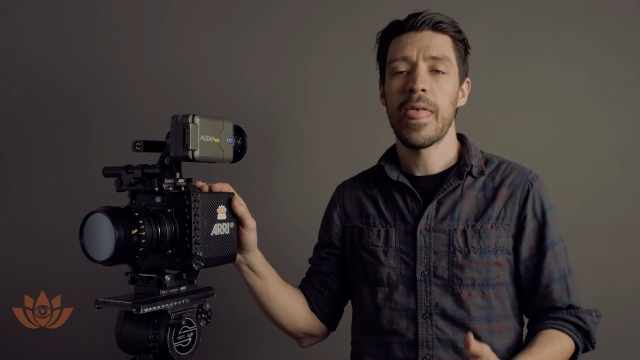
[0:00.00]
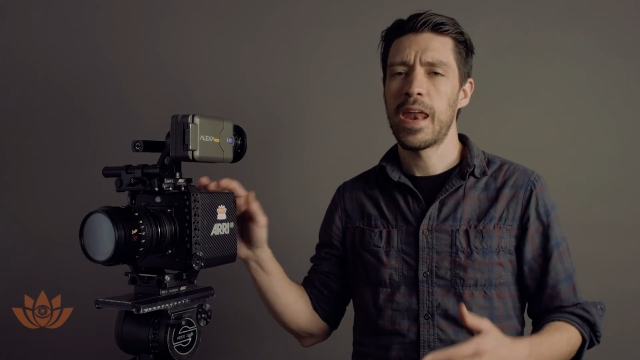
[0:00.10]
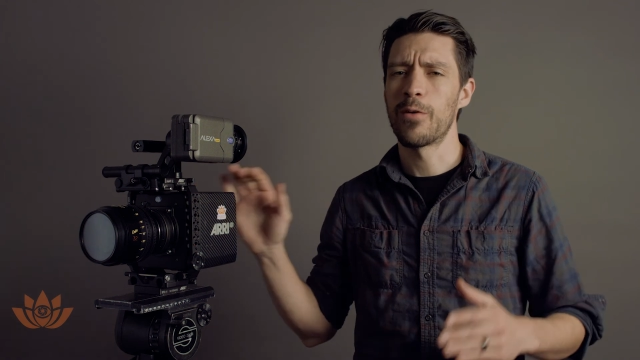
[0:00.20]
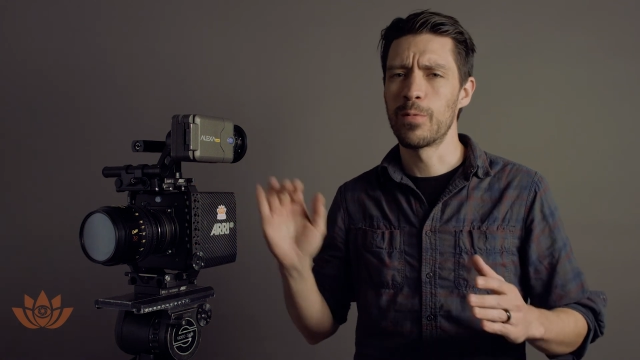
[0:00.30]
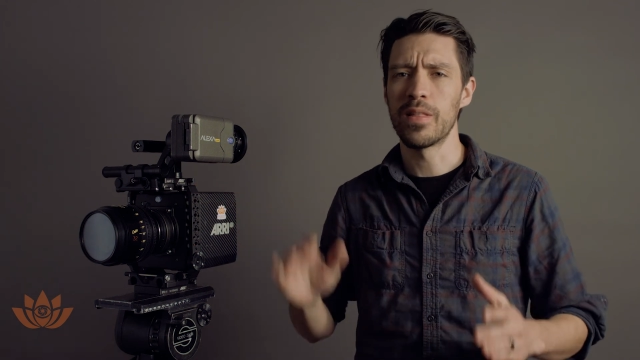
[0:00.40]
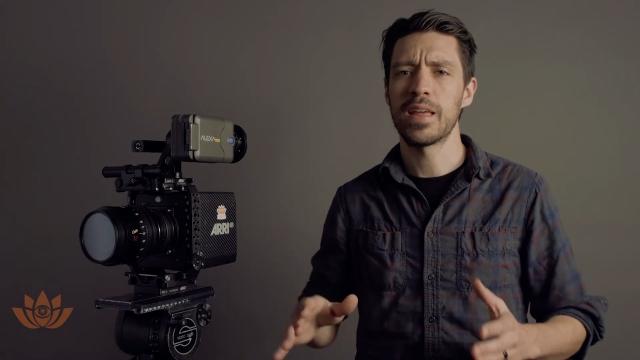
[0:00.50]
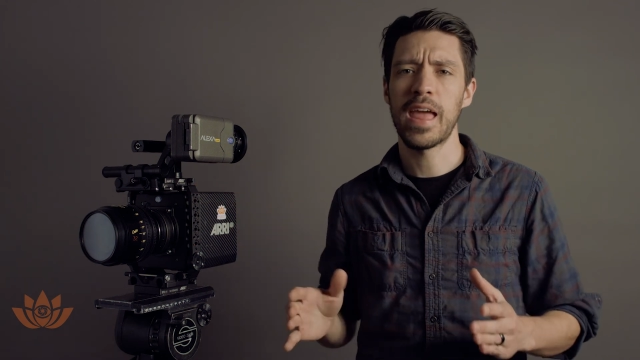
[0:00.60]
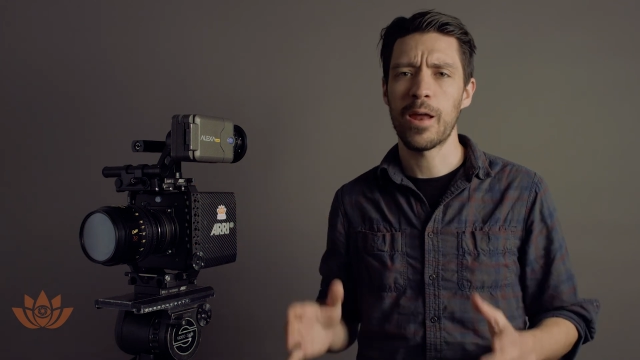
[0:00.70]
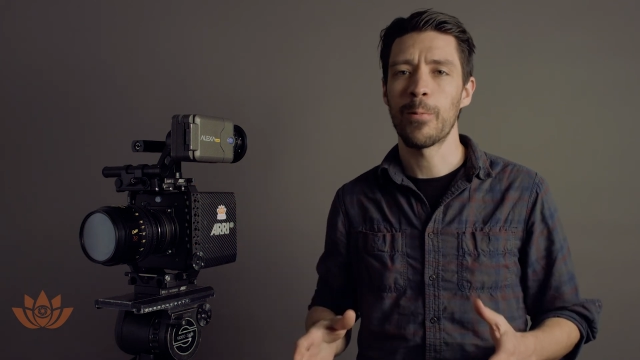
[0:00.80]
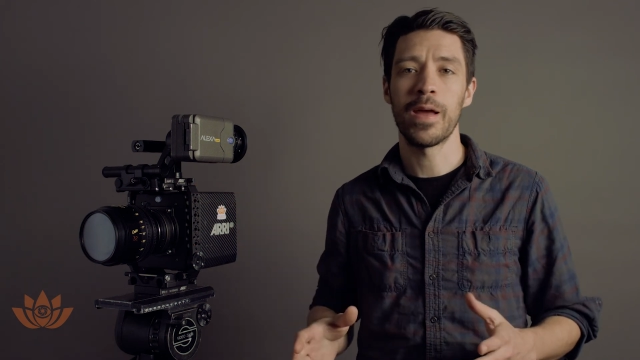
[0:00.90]
and I really
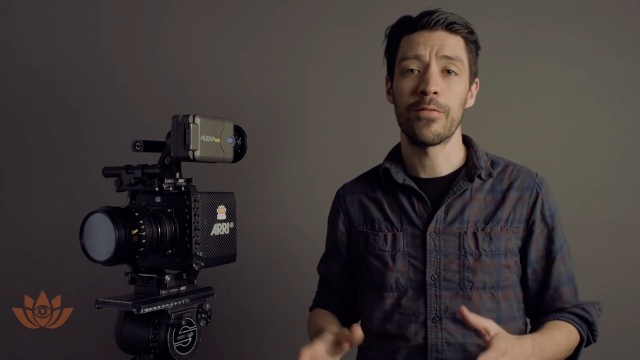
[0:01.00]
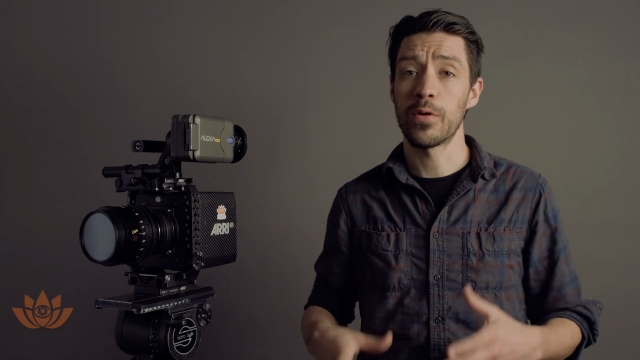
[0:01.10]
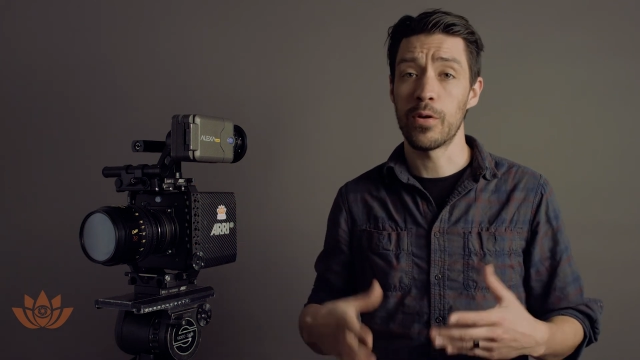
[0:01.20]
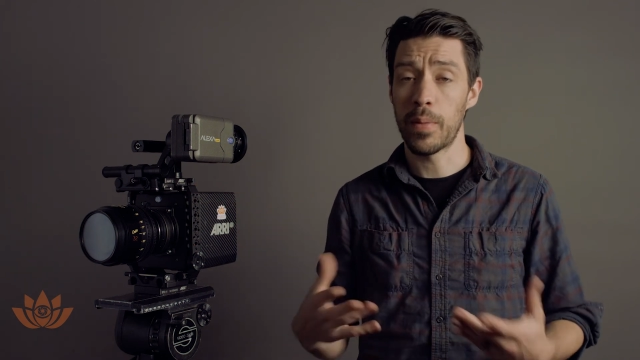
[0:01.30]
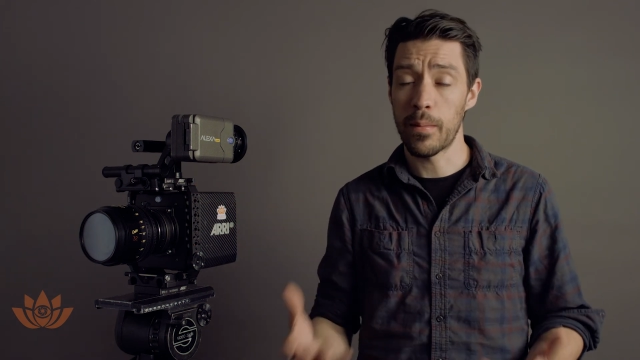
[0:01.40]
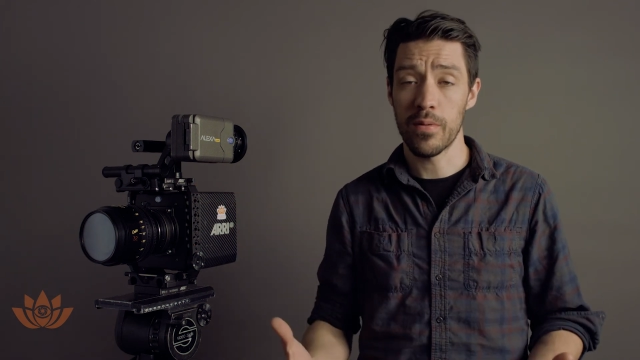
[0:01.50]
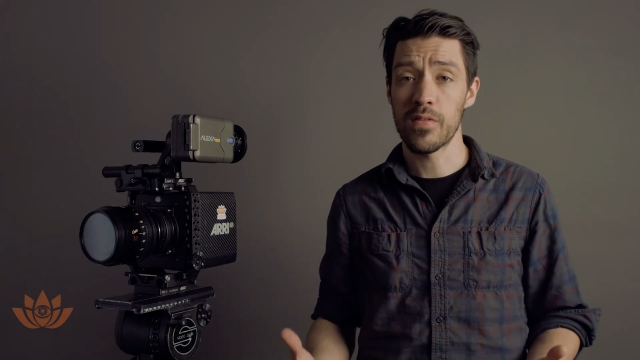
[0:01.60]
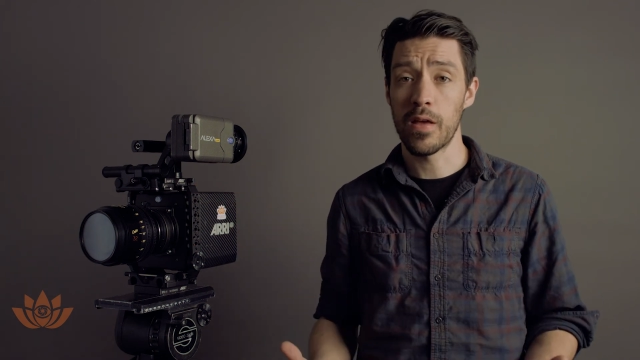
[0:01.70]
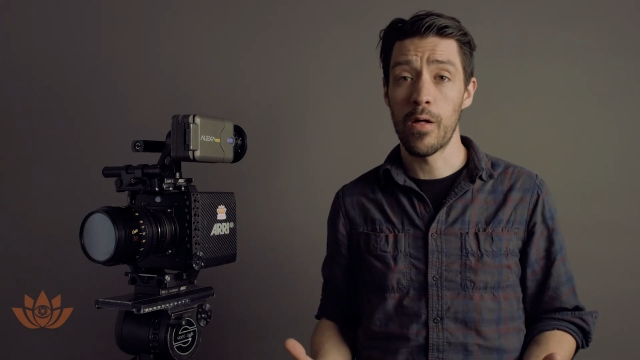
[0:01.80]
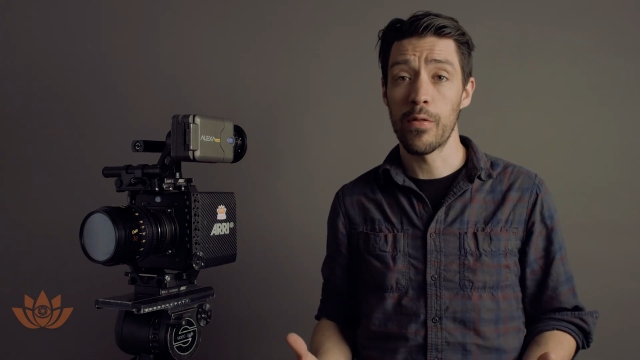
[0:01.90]
can't wait for you to be able to
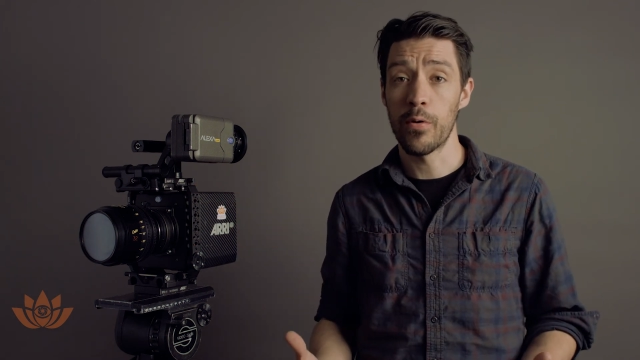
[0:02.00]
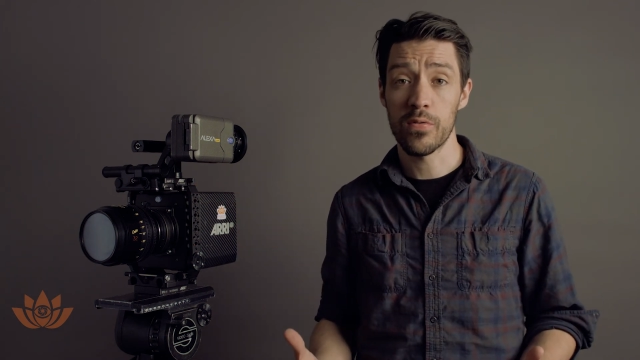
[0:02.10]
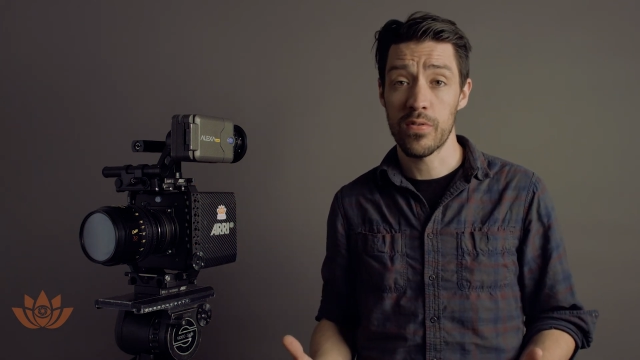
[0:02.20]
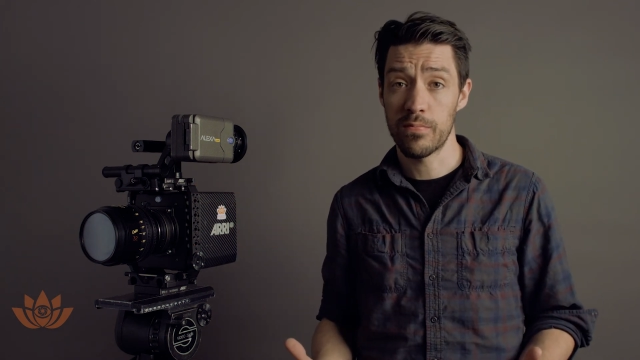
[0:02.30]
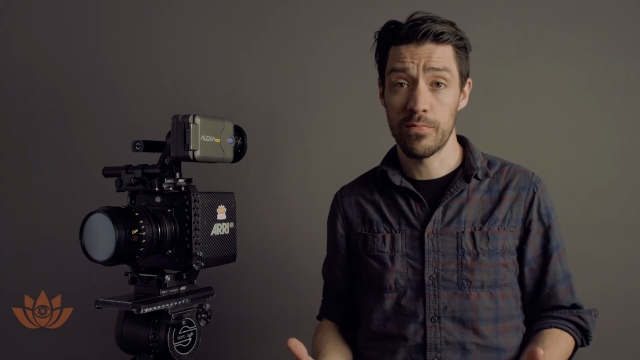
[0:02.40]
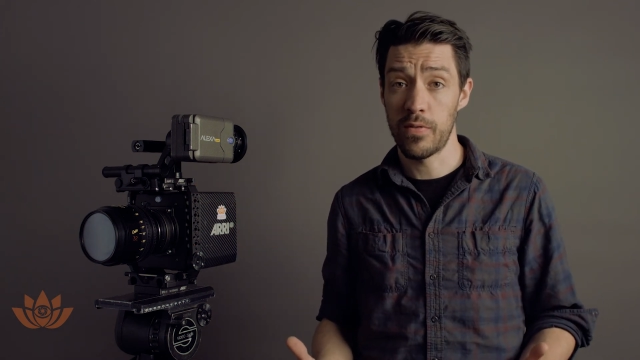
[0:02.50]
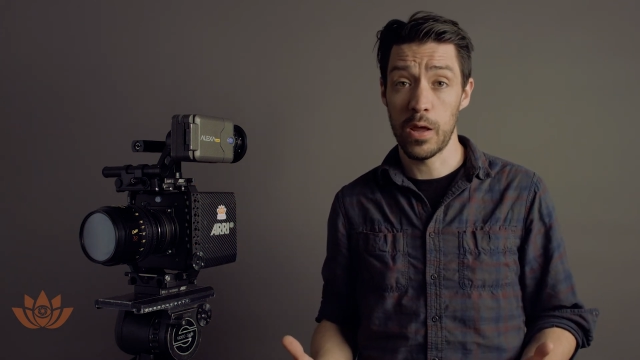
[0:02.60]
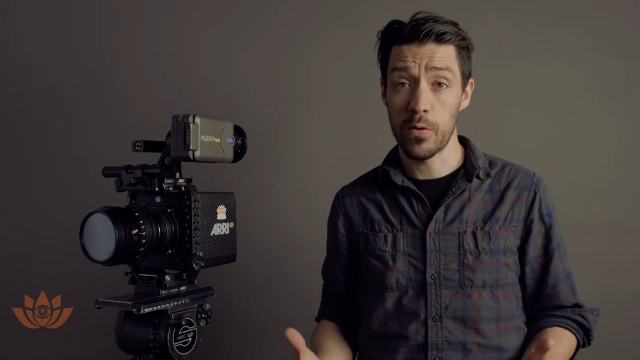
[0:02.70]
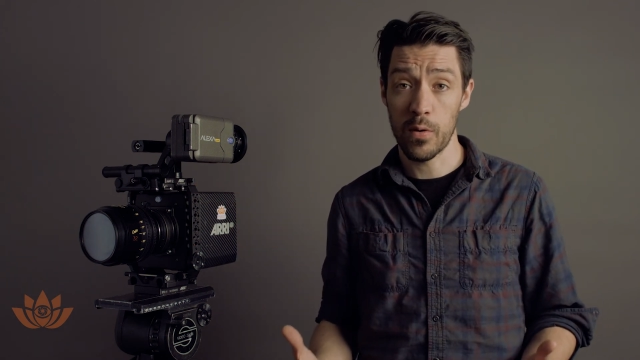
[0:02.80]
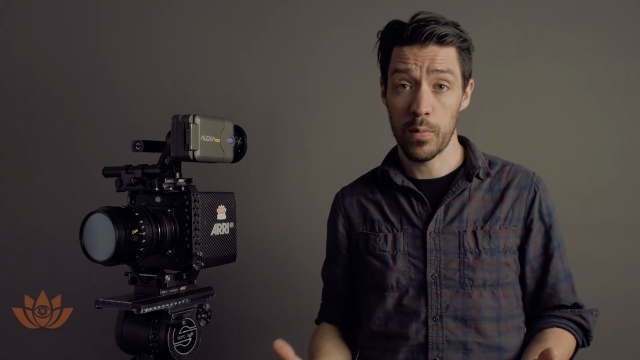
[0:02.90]
see all those
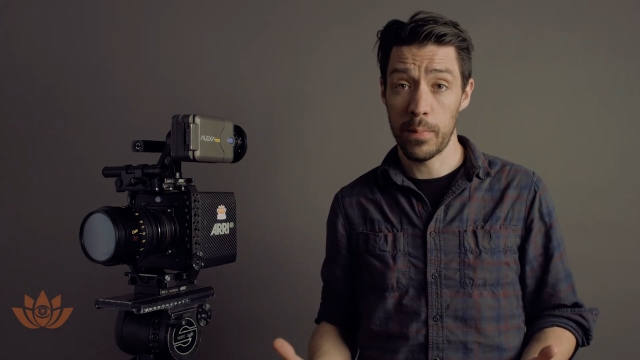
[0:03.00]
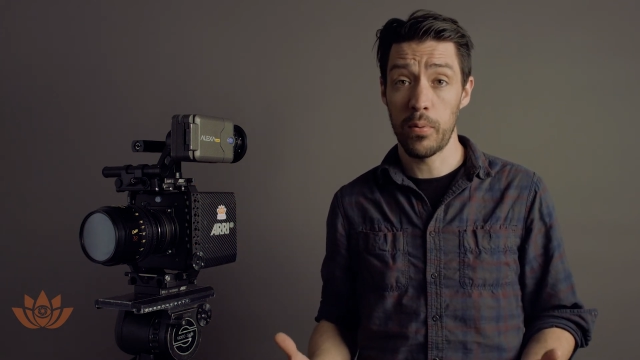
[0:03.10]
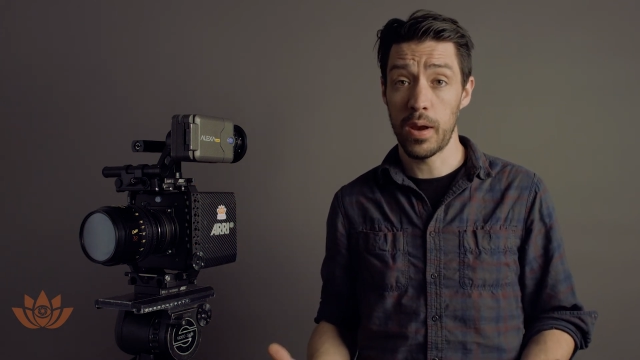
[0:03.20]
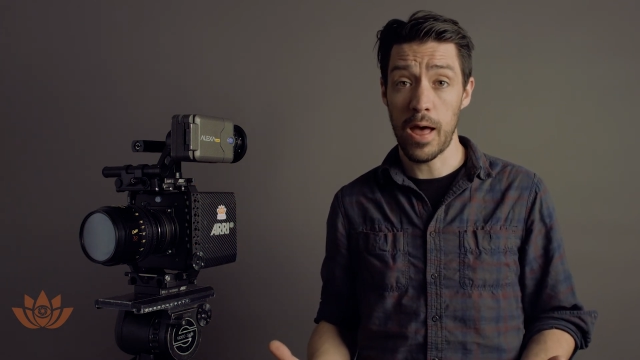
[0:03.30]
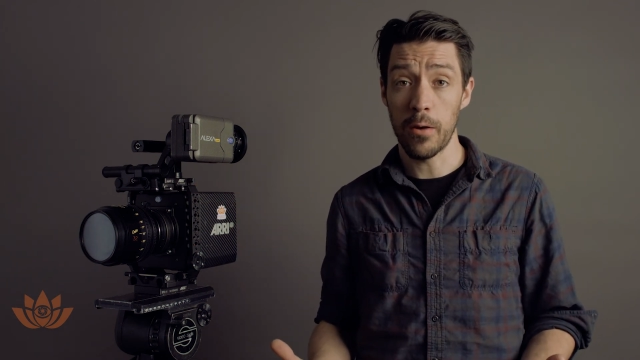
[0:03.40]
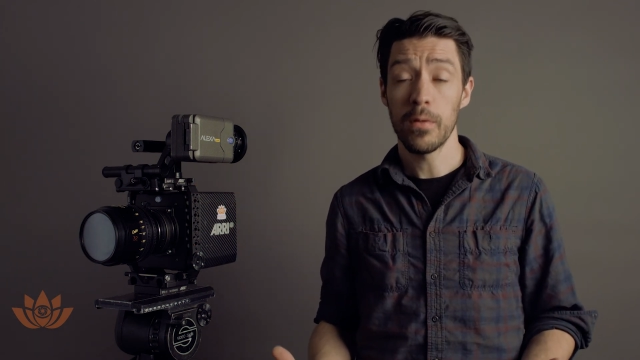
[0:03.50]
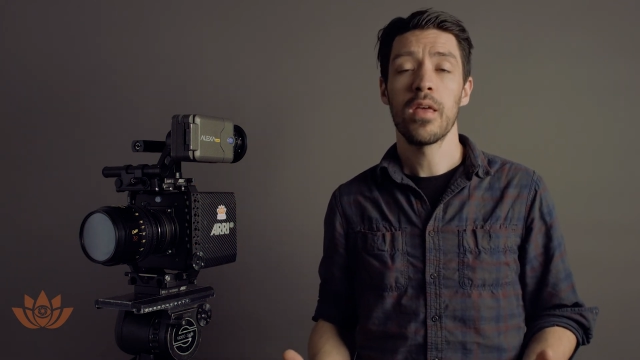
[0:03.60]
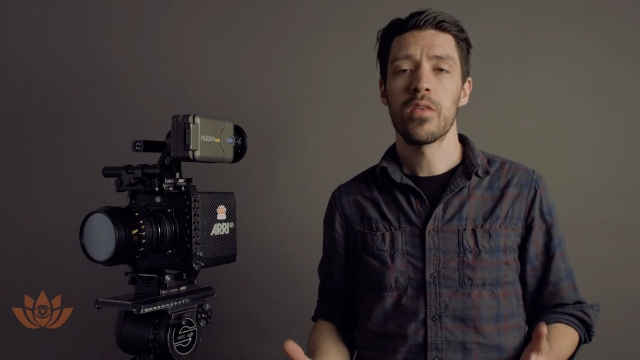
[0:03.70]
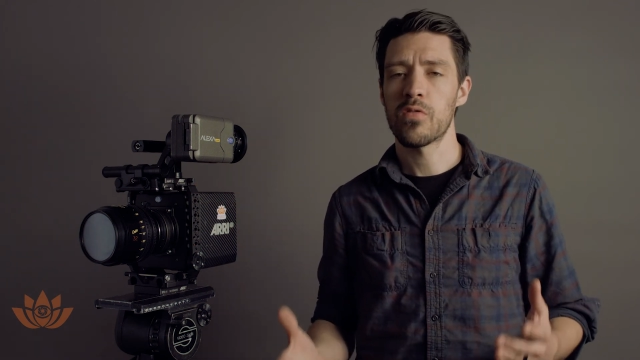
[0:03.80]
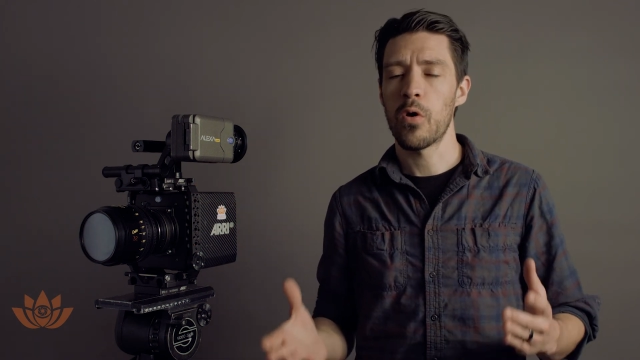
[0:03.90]
videos that we put out.
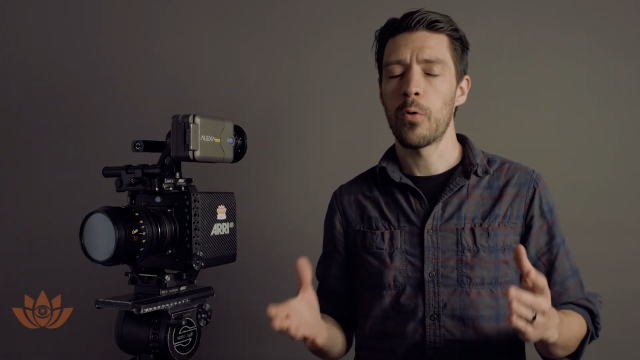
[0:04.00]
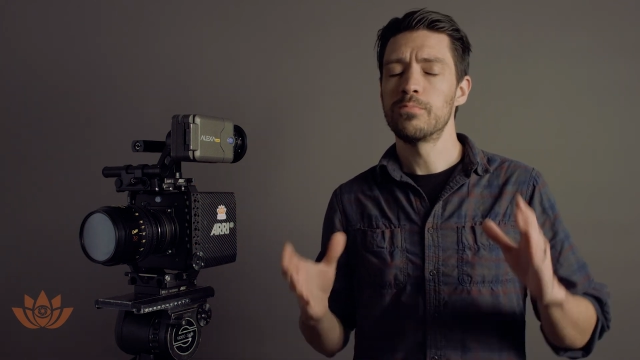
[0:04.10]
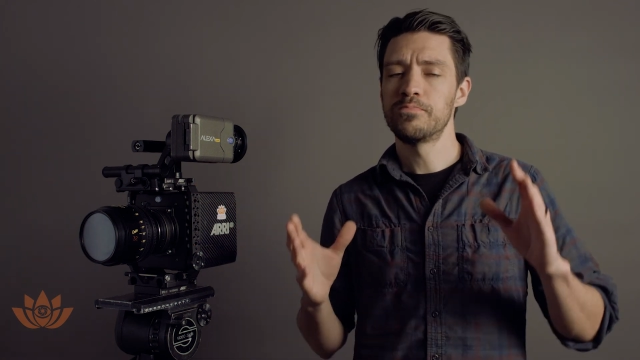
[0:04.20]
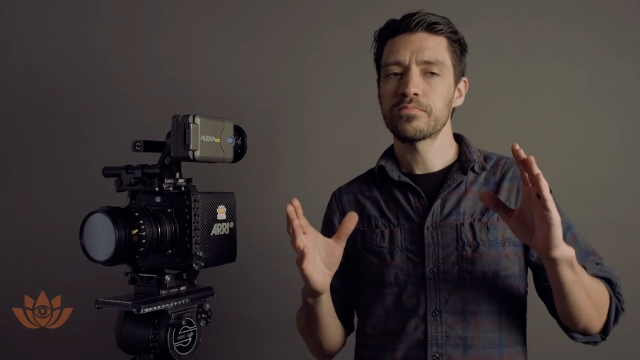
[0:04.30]
So